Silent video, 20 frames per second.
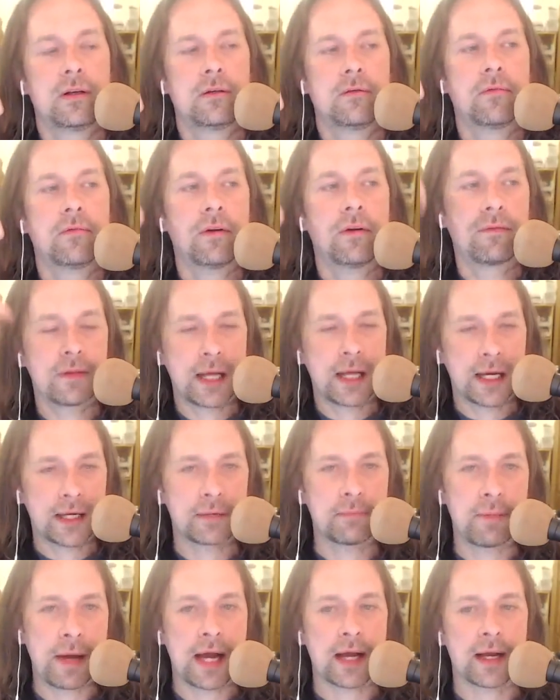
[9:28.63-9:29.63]

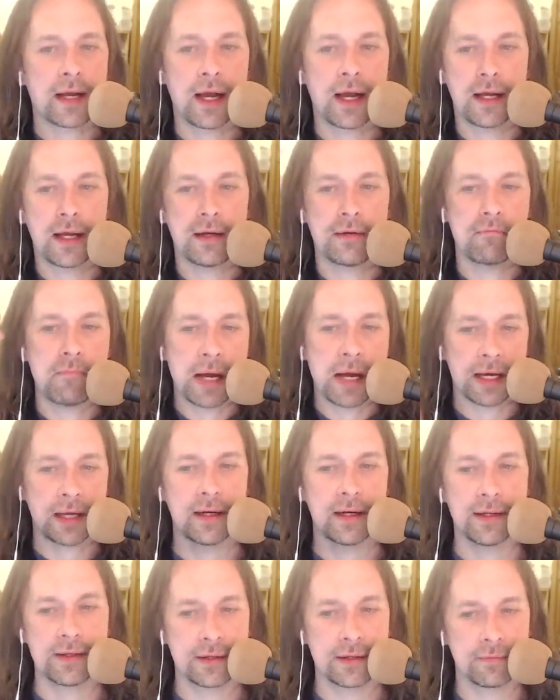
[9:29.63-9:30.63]
reflect back on
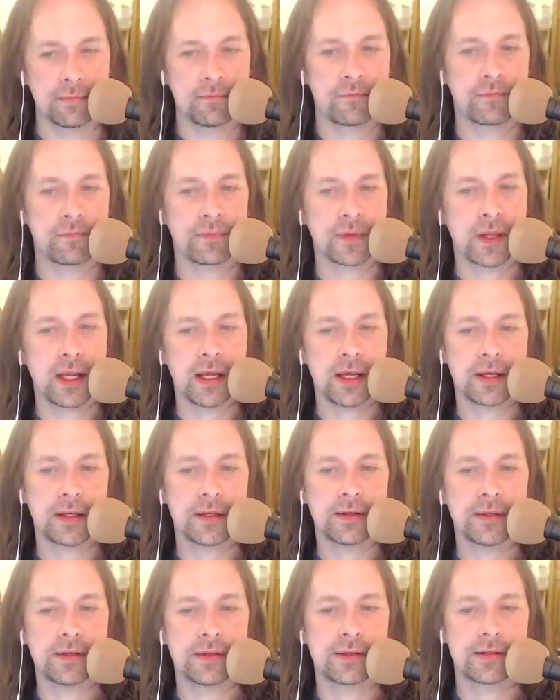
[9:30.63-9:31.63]
mechanism
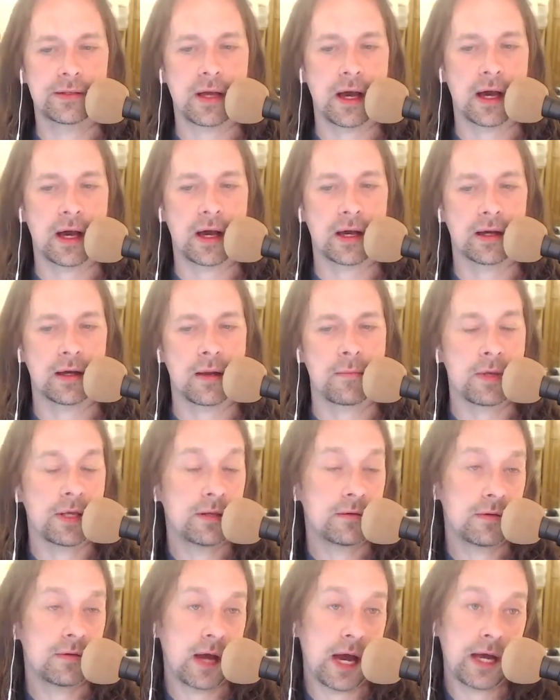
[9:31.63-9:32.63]
is, uh, I
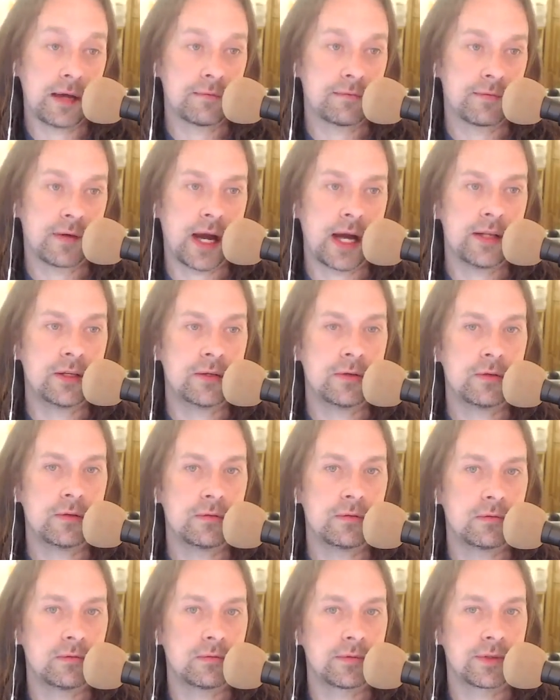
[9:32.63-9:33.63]
mean, I, I
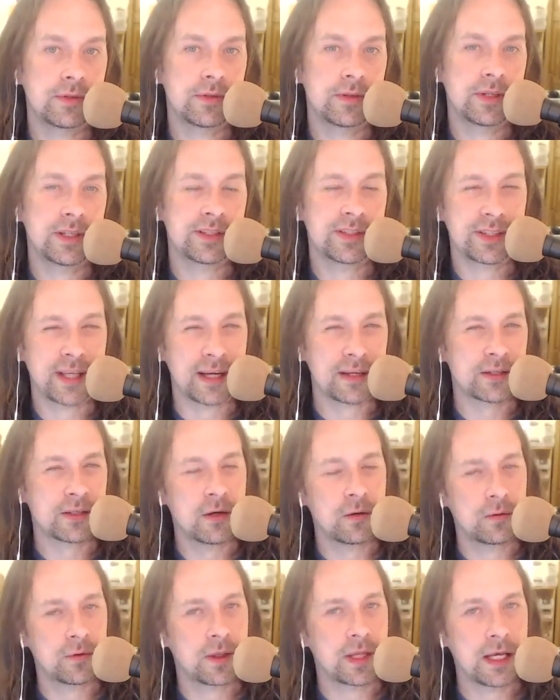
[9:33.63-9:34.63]
do the sketch
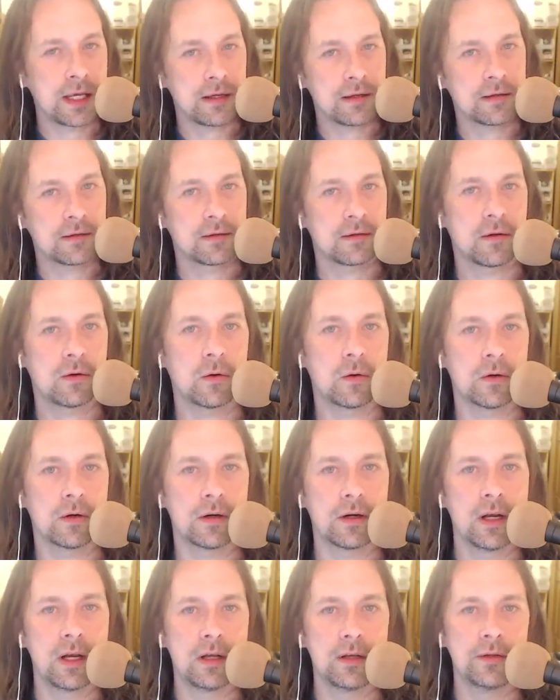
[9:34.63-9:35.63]
note thing
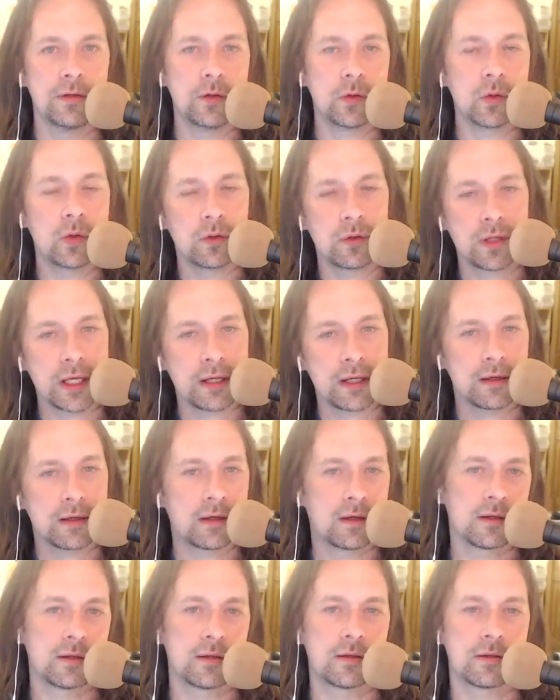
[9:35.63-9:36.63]
or doodling,
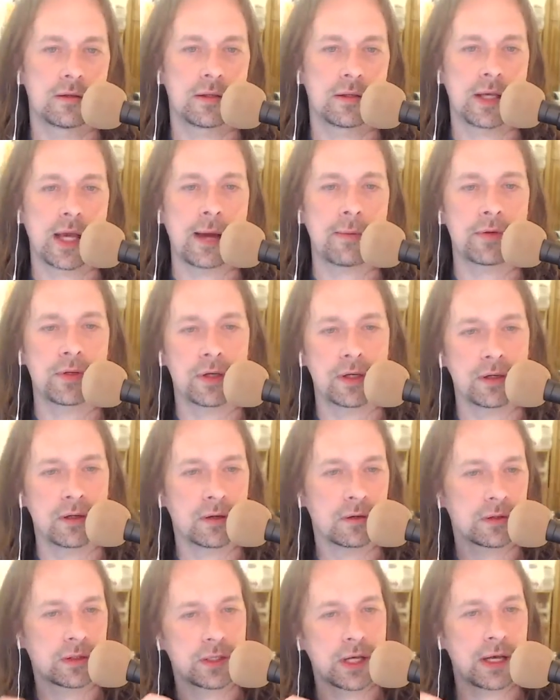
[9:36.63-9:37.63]
capturing
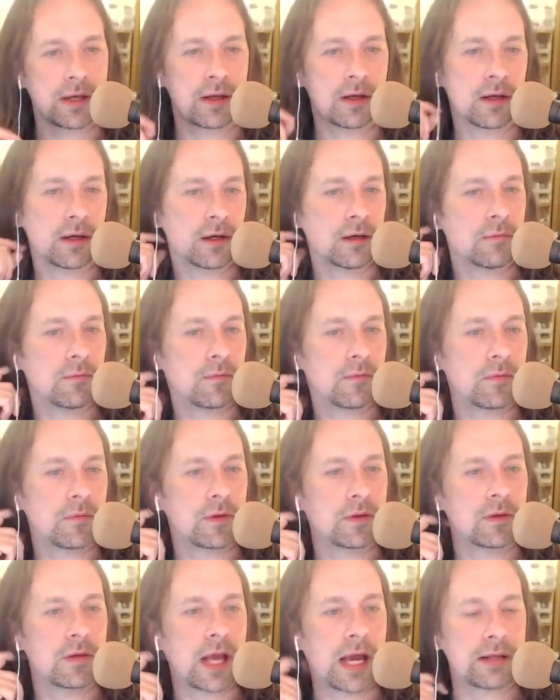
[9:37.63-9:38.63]
notes at, um,
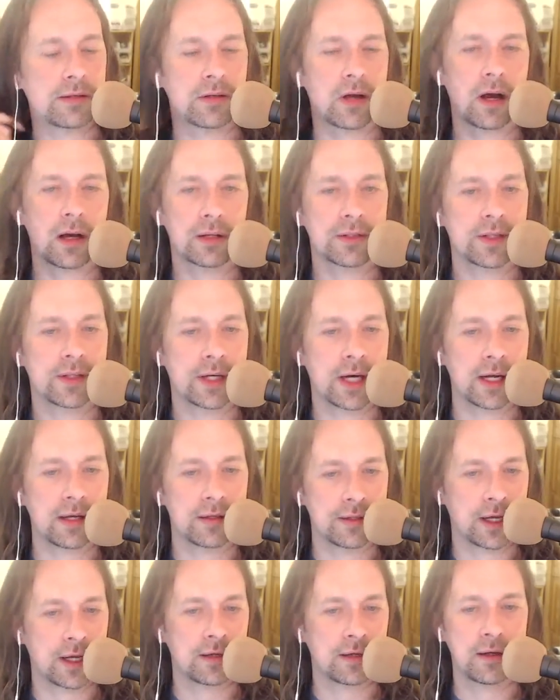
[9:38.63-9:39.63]
at talks that I
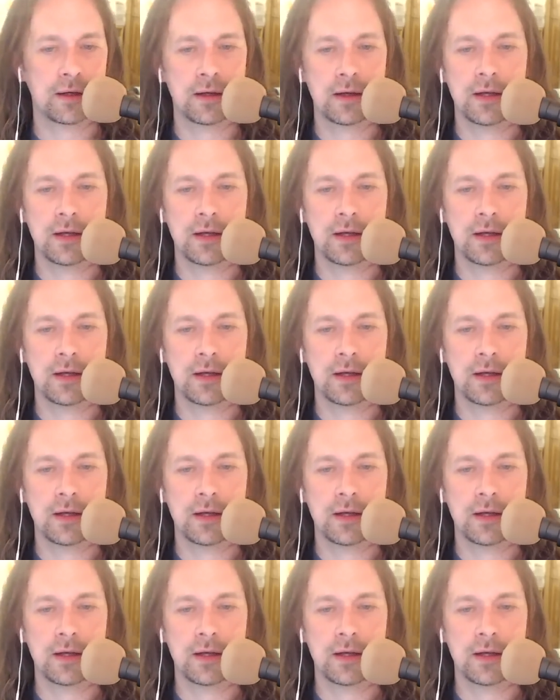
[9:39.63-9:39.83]
attend.